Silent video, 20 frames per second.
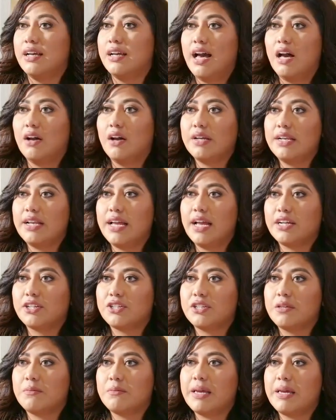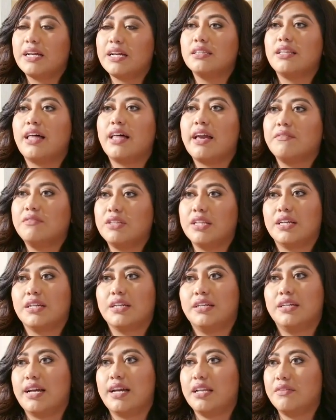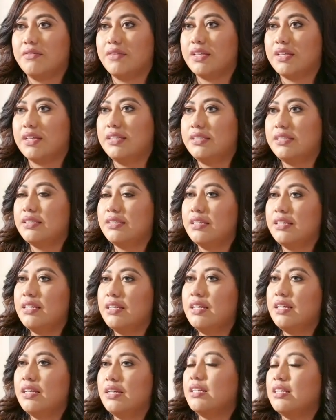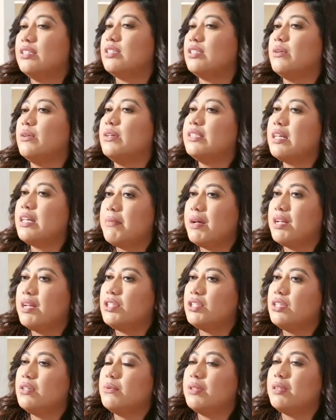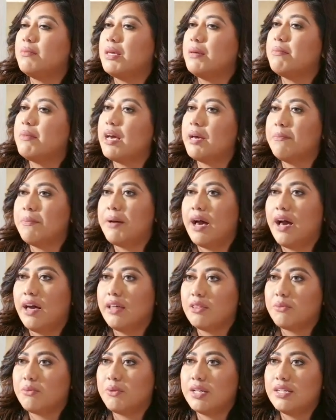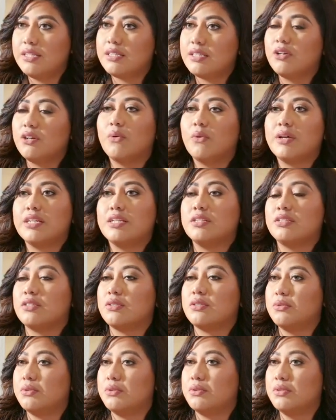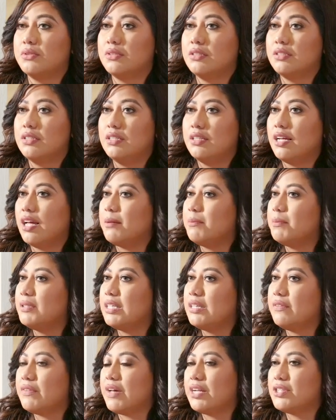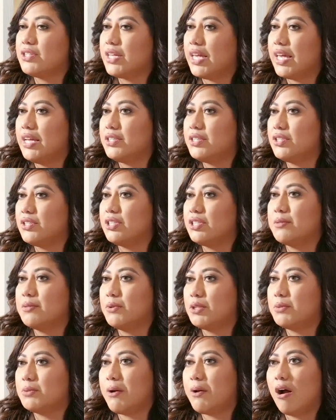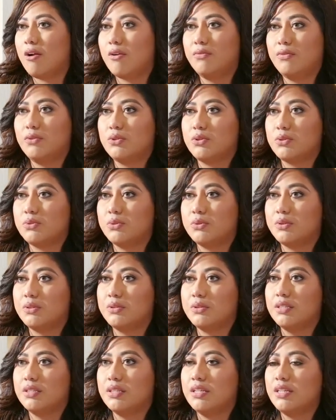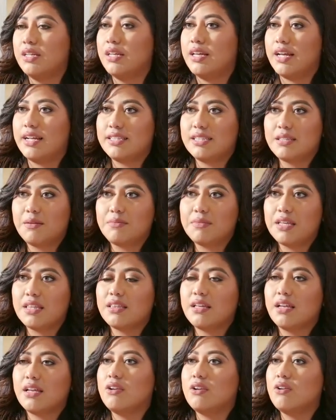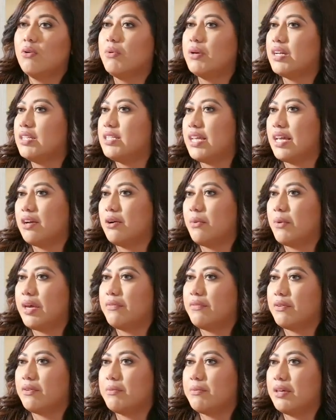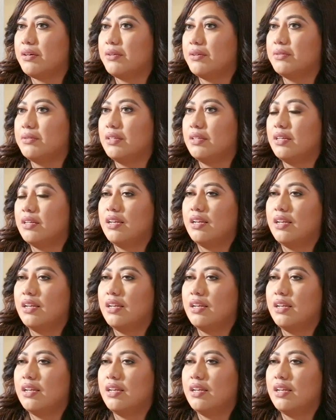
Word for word: How can I actually make a livelihood out of this? So as I mentioned with me, my path was going to school. I believe education is the most powerful tool. It's something that no one can take away from you.